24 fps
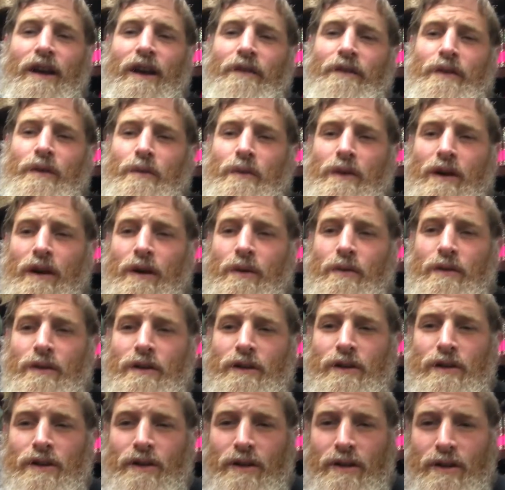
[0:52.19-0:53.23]
of Emech
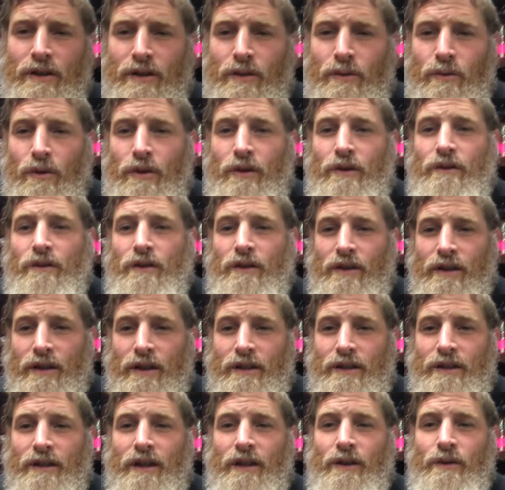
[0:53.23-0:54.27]
Melezhinsk, one of the
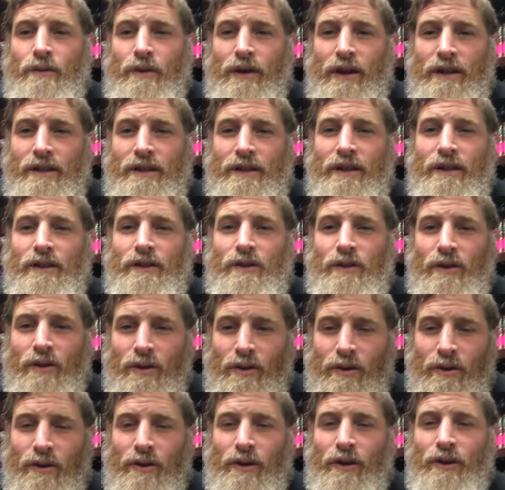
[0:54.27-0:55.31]
things that he writes there is to
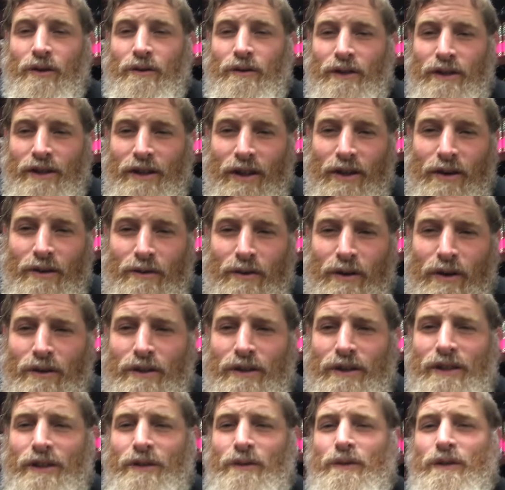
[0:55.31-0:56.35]
learn Chovos
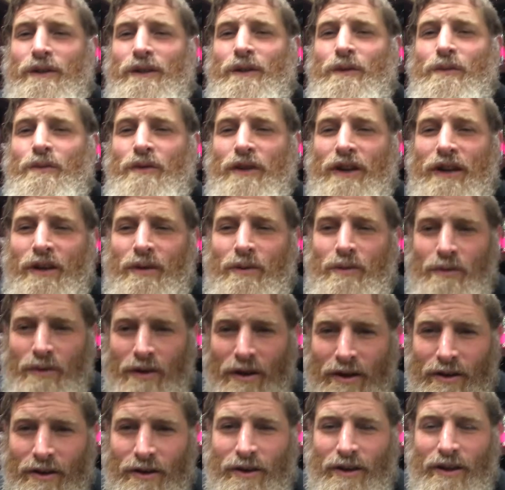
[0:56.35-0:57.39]
Halevavos. It was the bread and
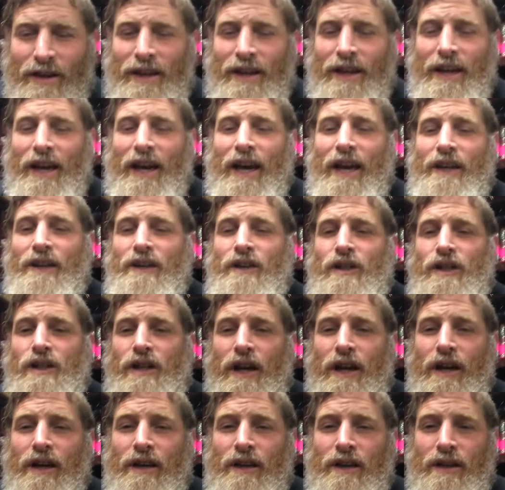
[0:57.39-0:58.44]
butter. And in
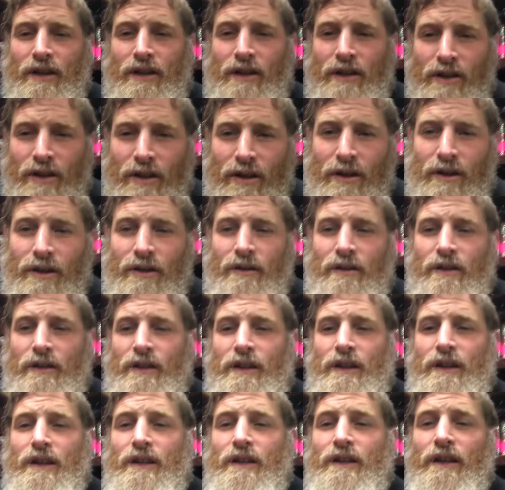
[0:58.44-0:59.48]
Shara Knia,
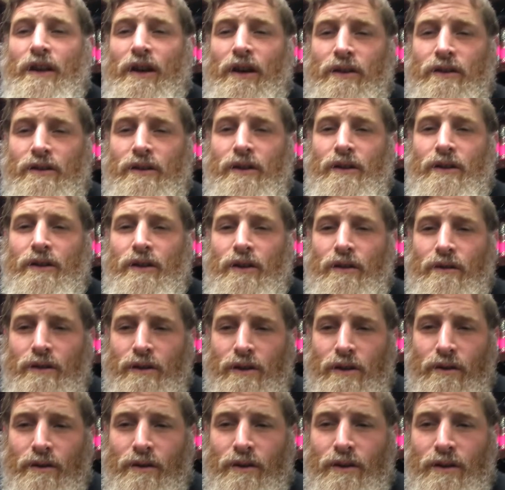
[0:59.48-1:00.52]
he tells us,
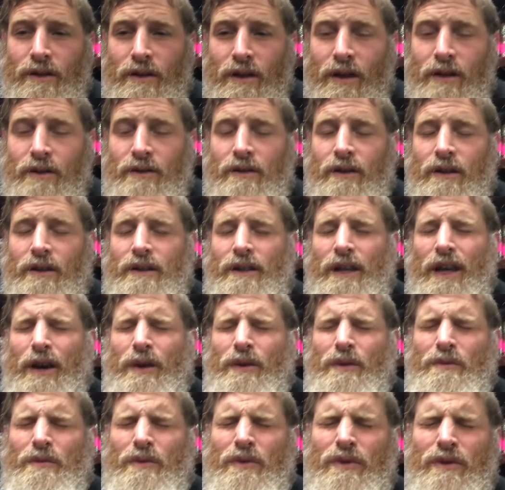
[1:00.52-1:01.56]
Chovos Halevavos tells us
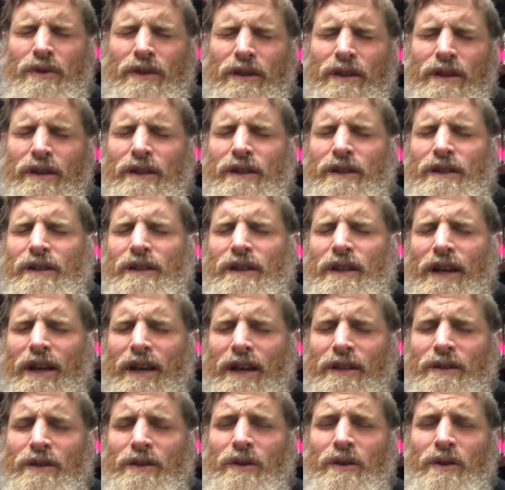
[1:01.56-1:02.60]
how important it is
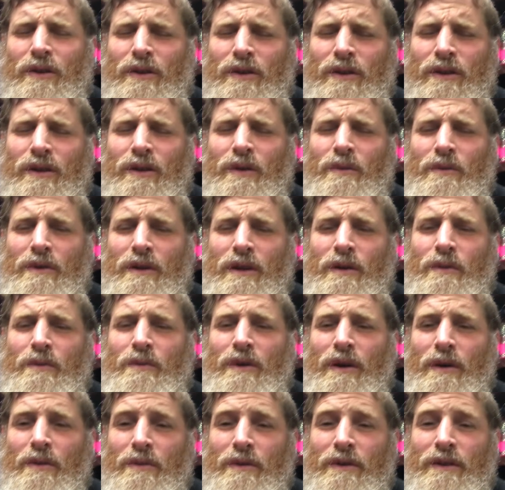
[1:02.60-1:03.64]
not to look to be
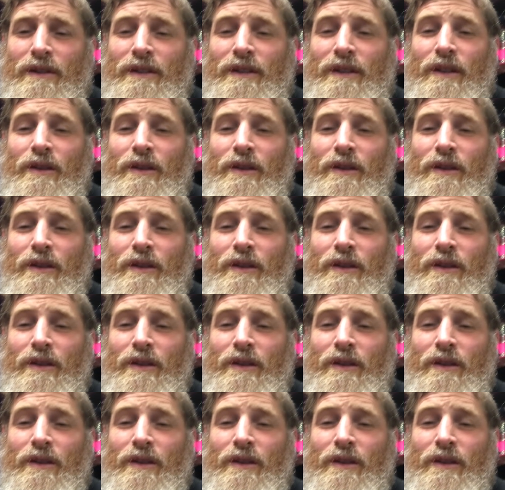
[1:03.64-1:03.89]
public,